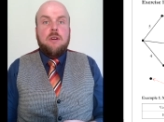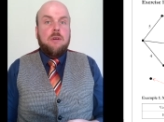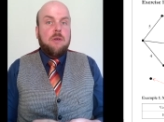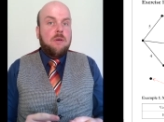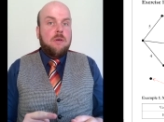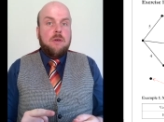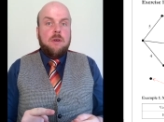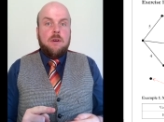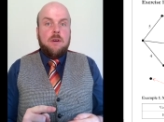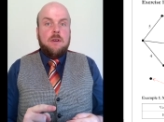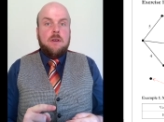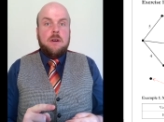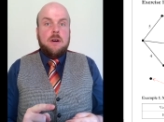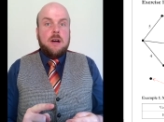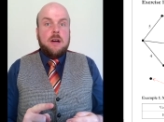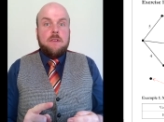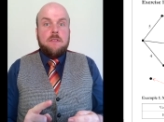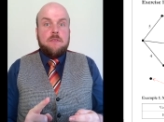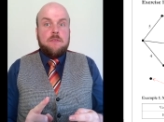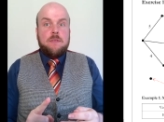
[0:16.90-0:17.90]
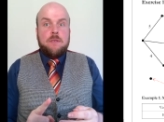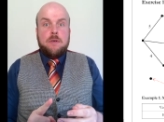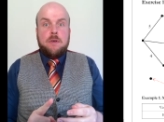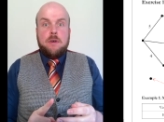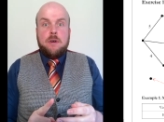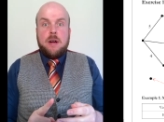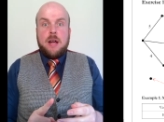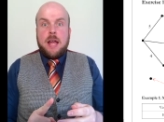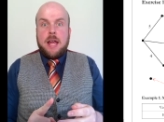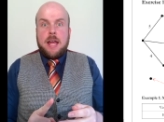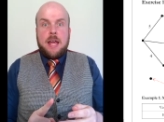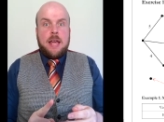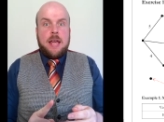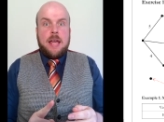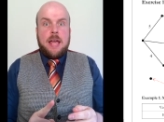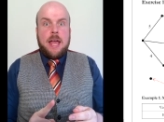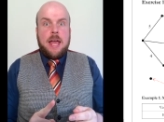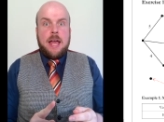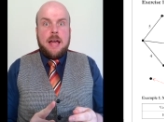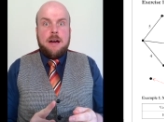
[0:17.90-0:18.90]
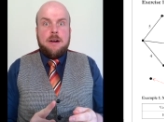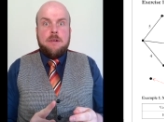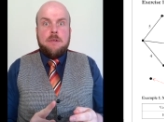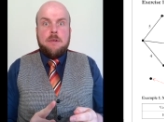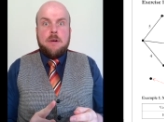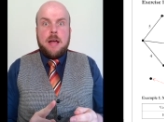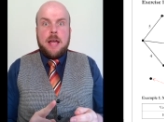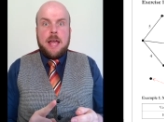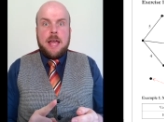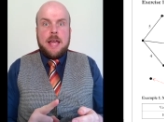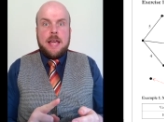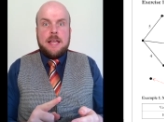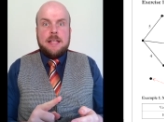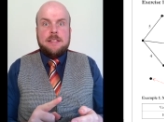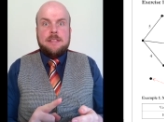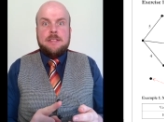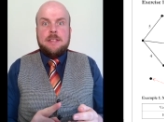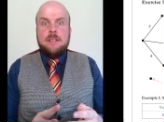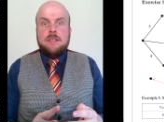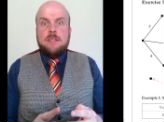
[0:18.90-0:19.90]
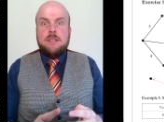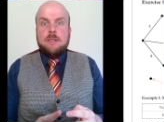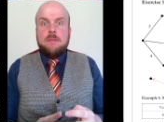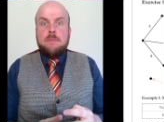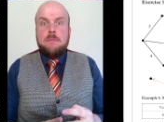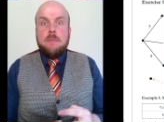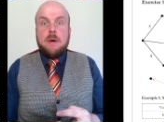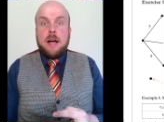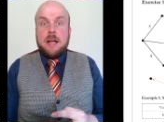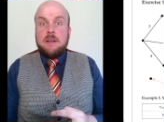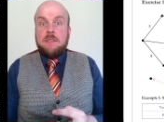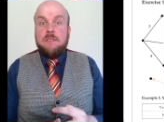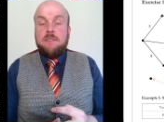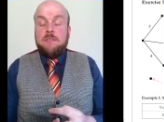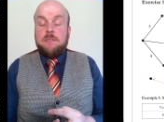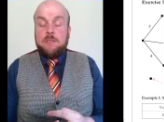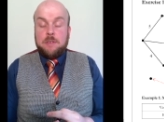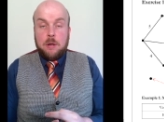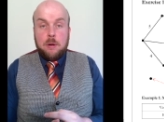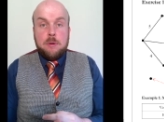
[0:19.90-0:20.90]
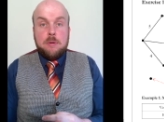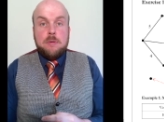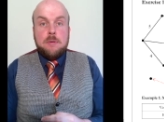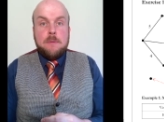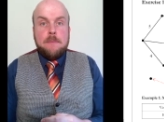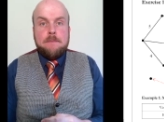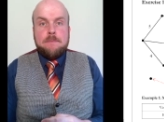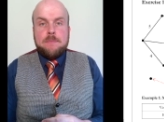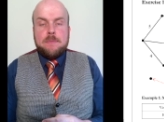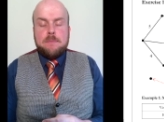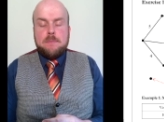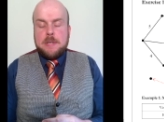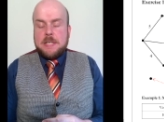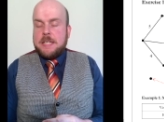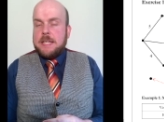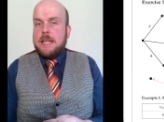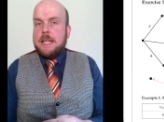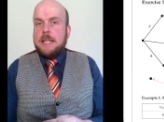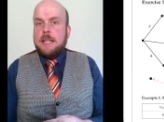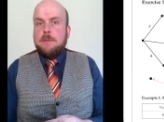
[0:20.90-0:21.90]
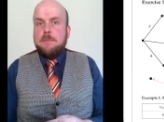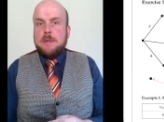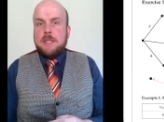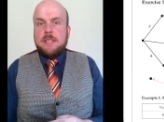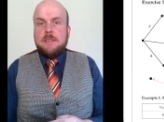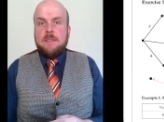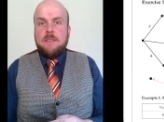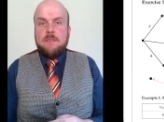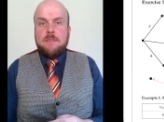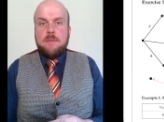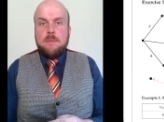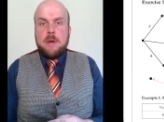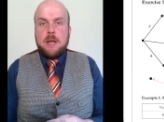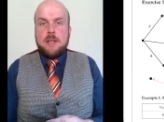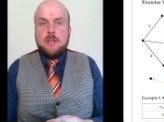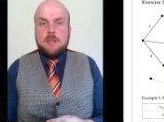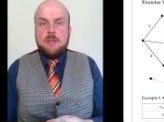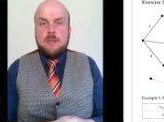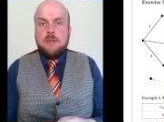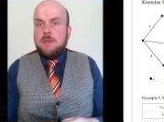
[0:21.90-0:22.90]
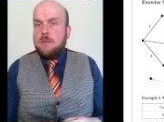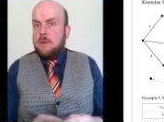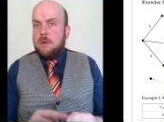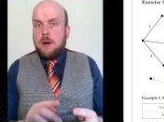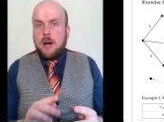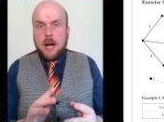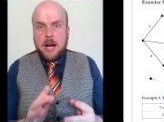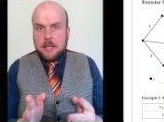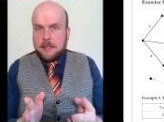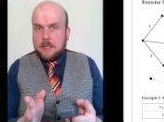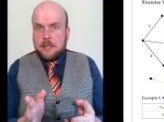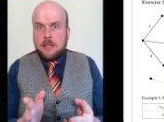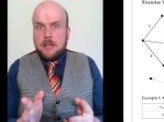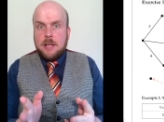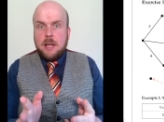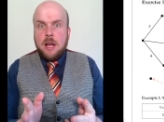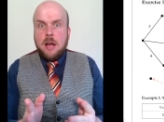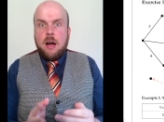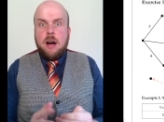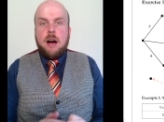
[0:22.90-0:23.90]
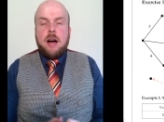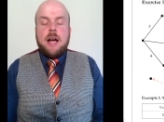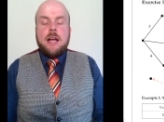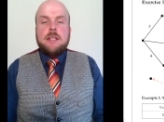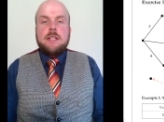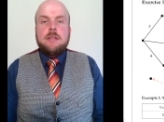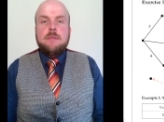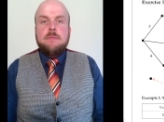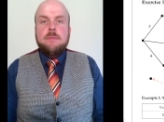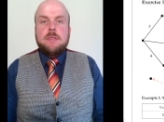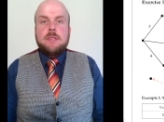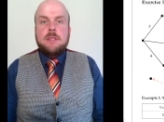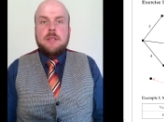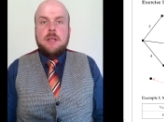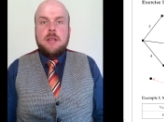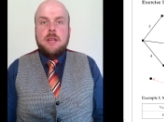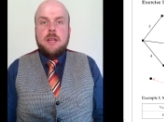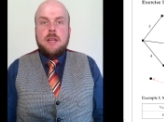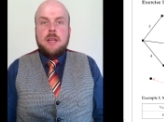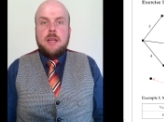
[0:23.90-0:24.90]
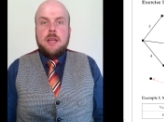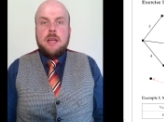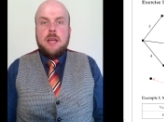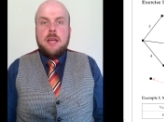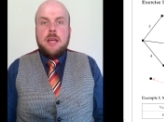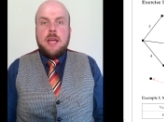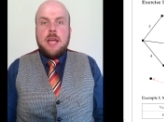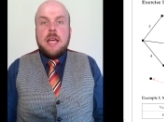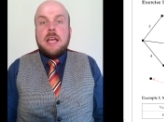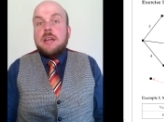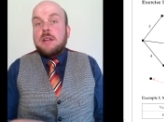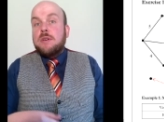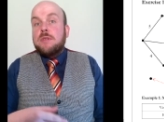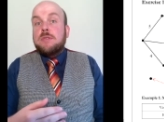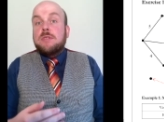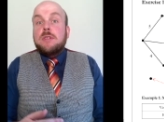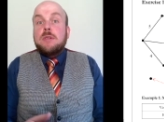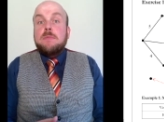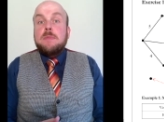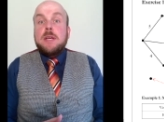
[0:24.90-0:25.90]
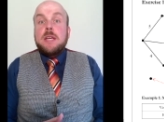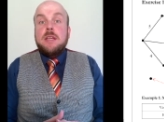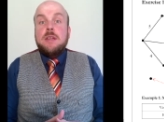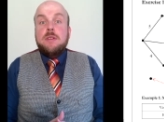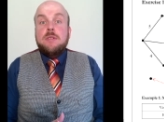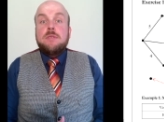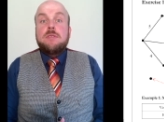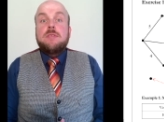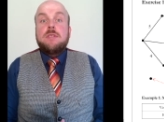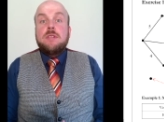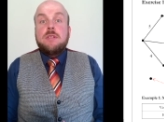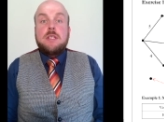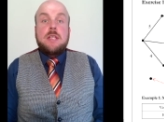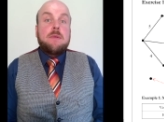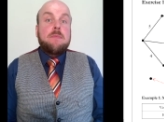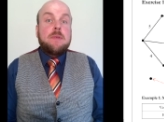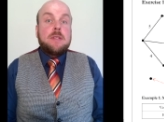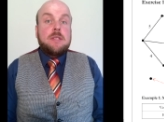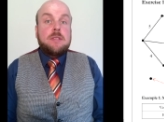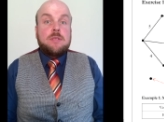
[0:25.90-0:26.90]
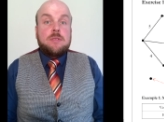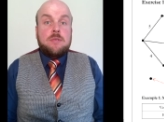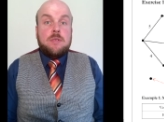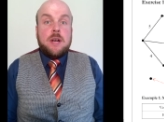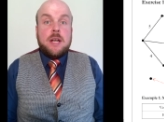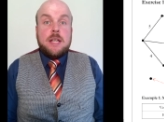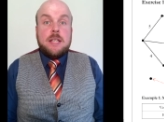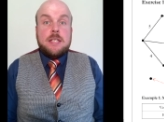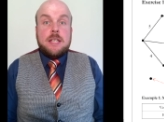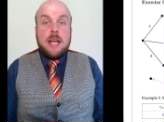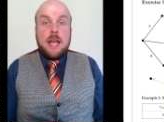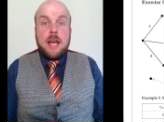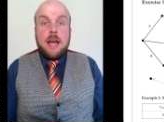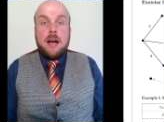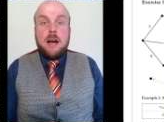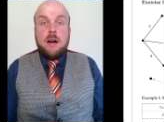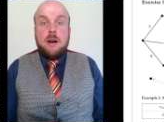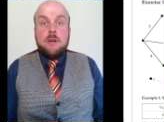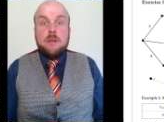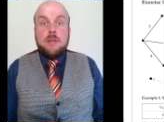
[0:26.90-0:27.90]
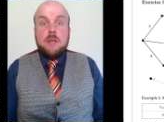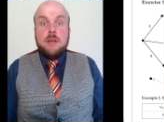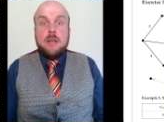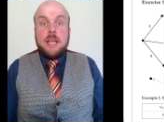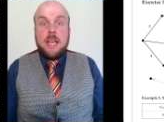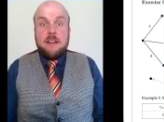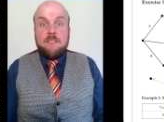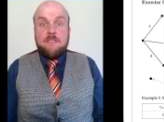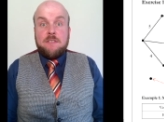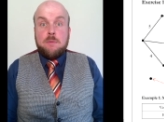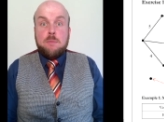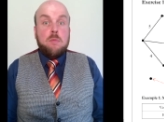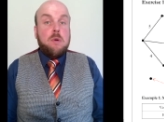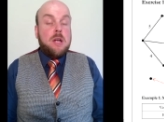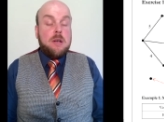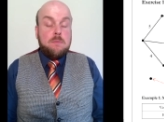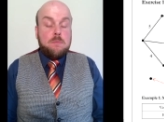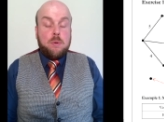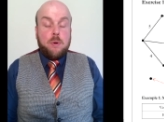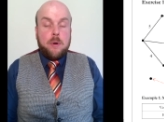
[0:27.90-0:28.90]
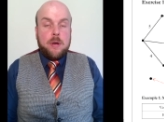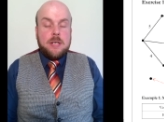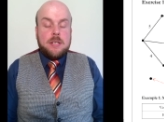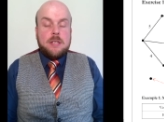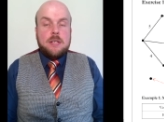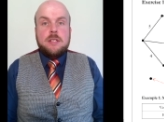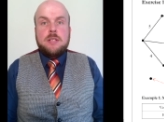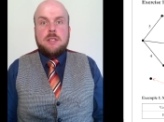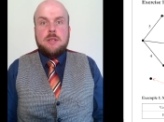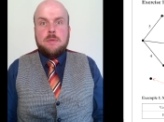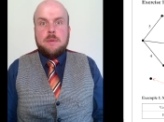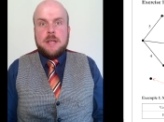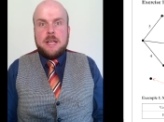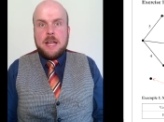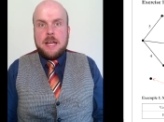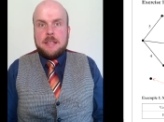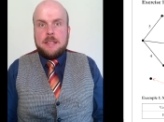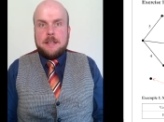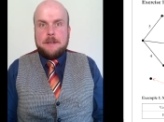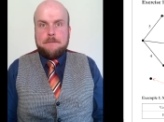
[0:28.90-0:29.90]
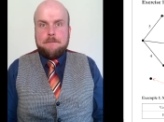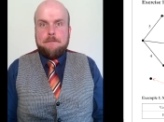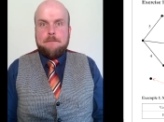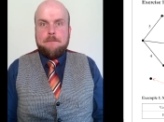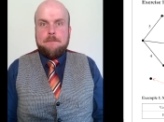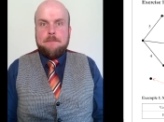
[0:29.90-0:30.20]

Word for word: or for a, how a system might flow particular bits of information or other items. It can also be used to demonstrate how you get from one point to another.